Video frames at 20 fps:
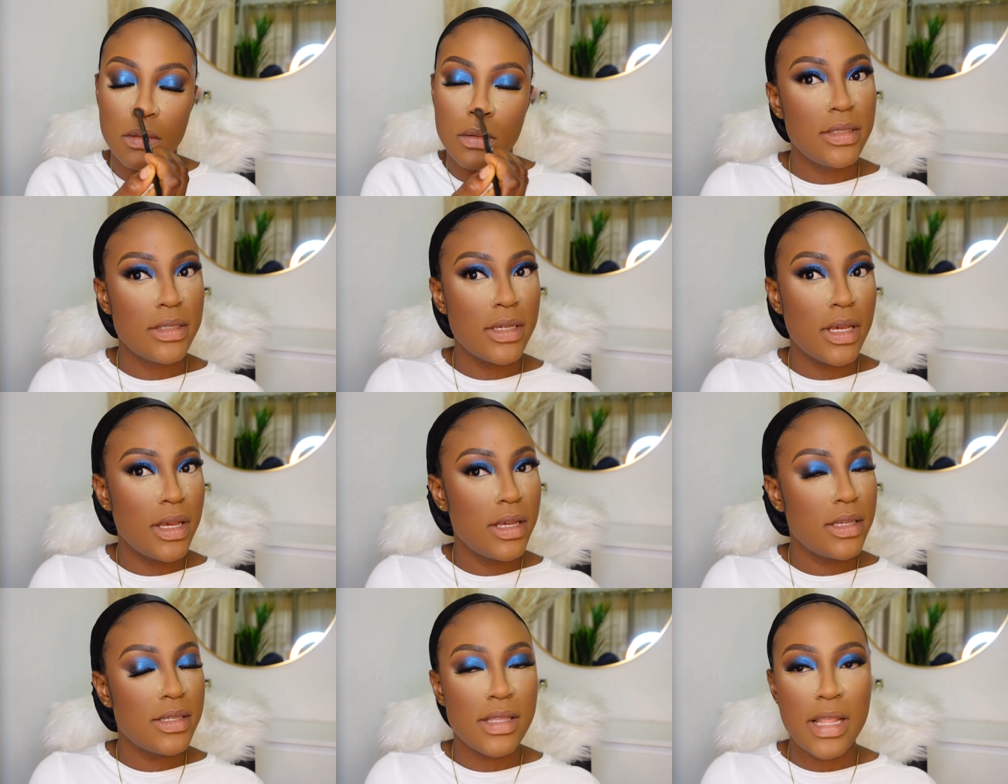
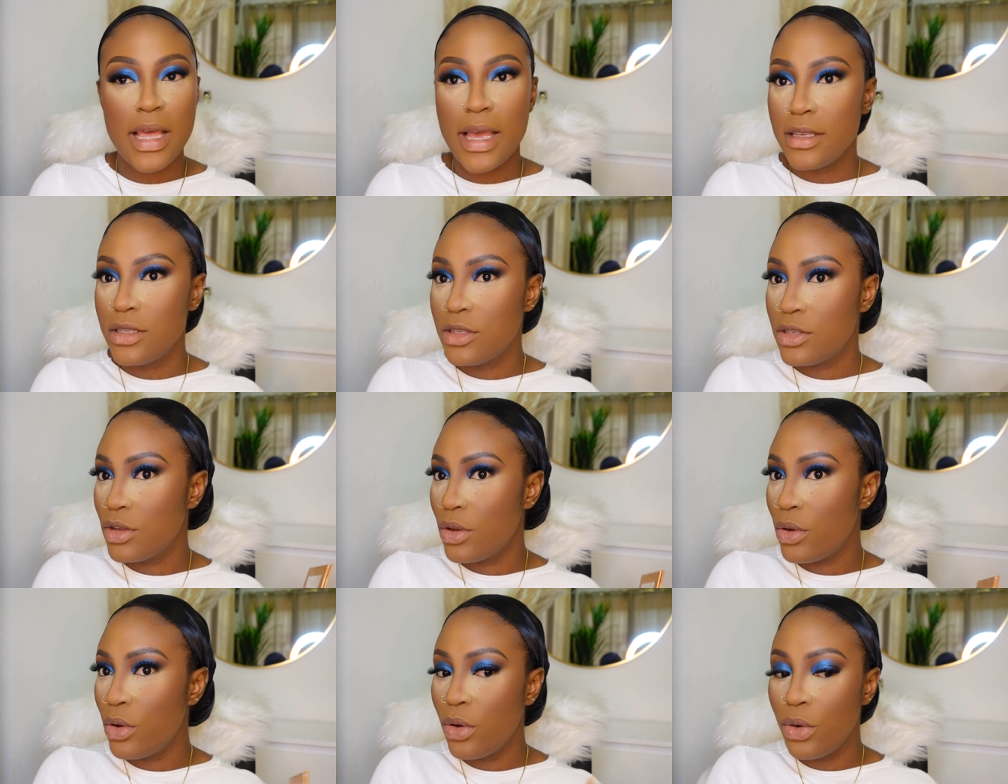Just like
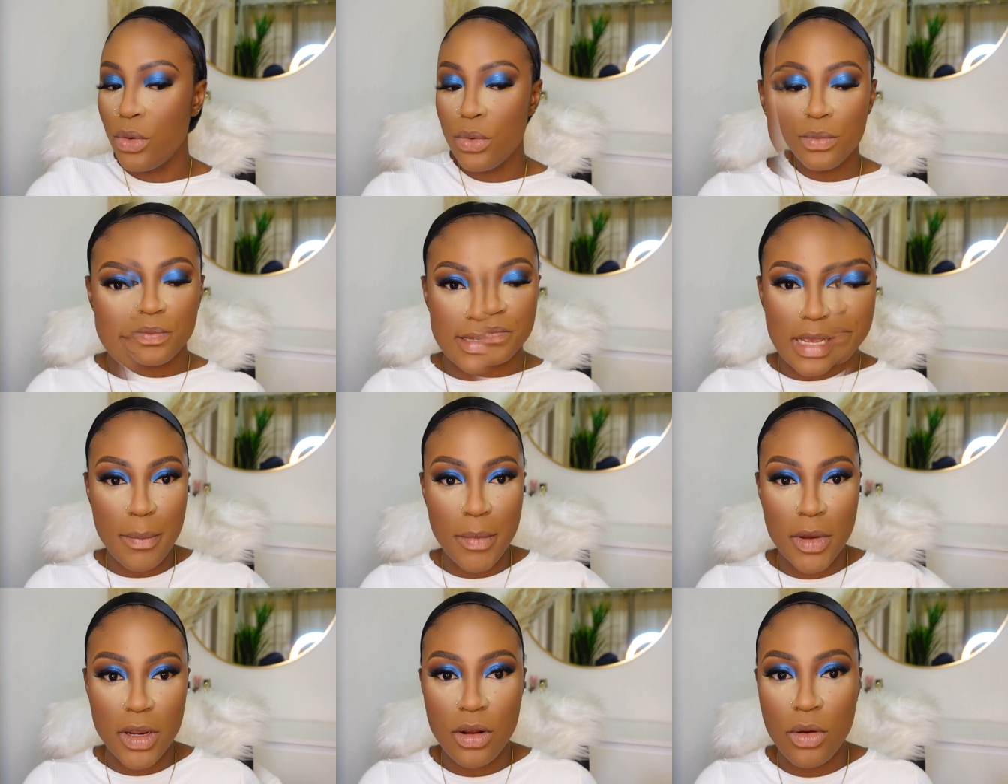so.
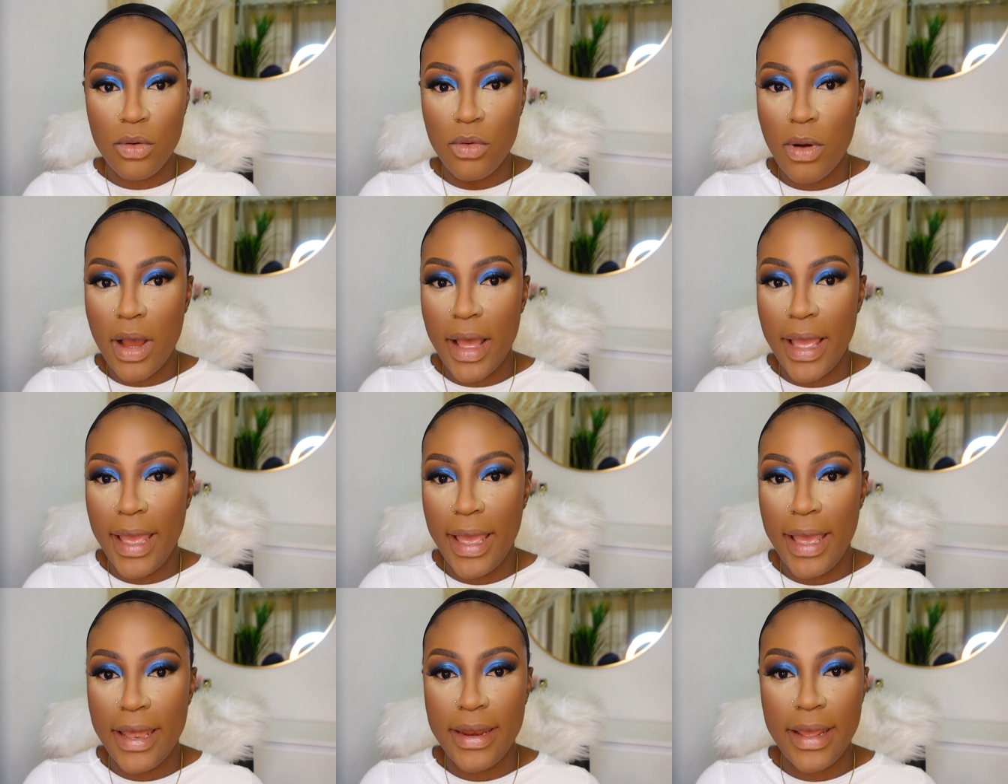I'm gonna go
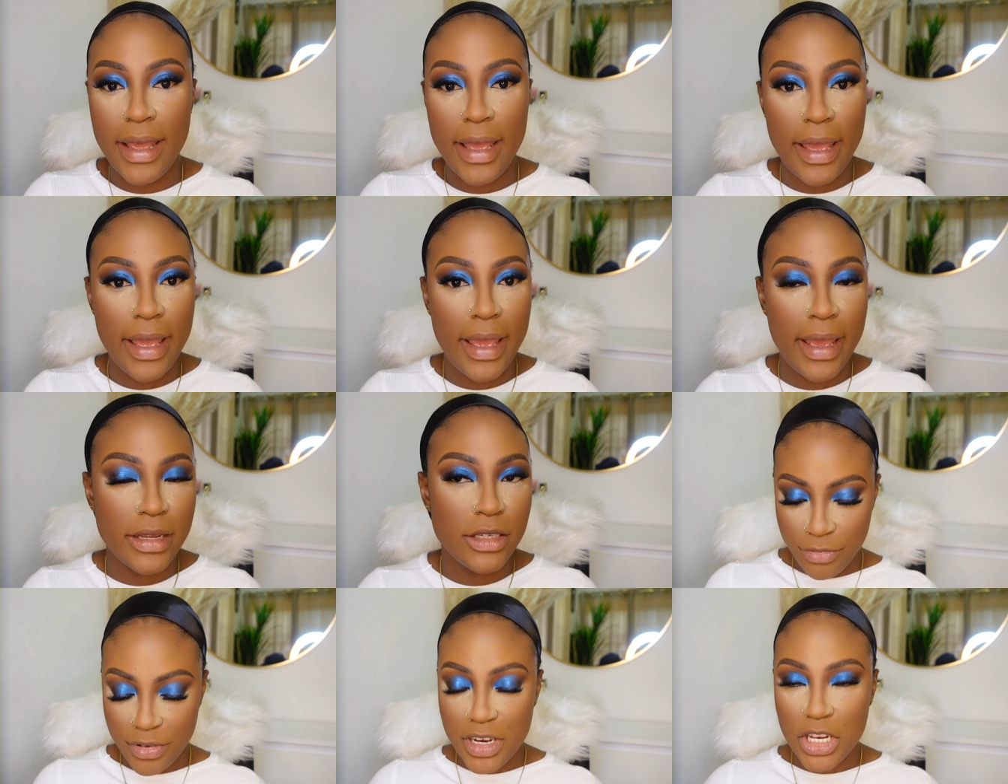ahead
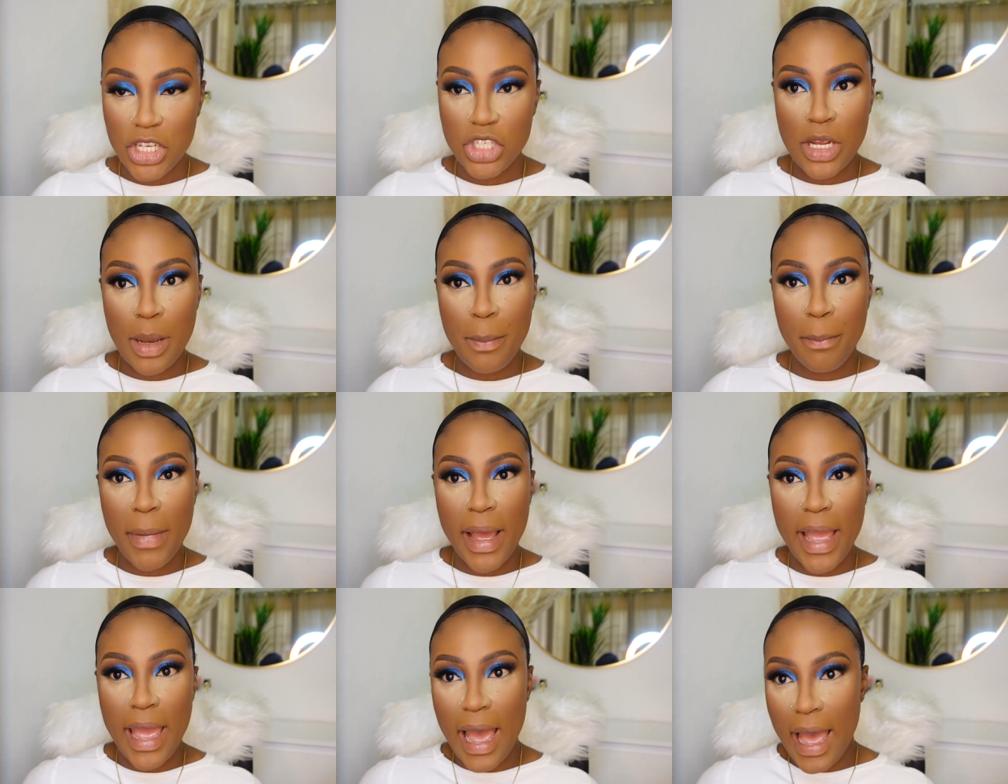and finish up
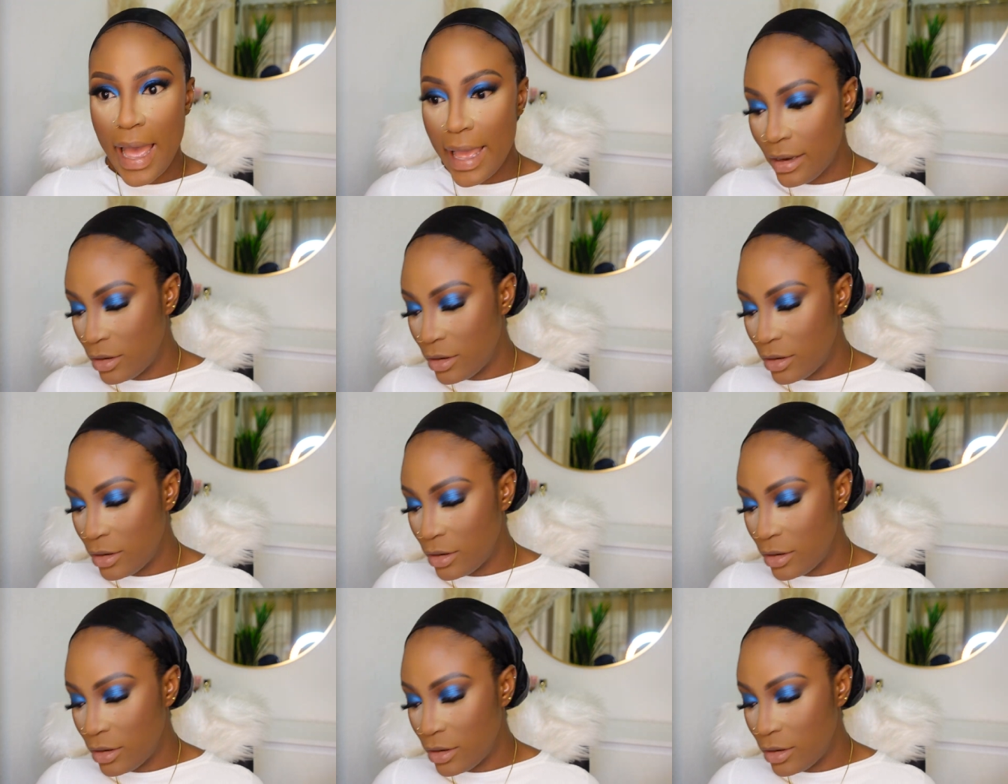my eye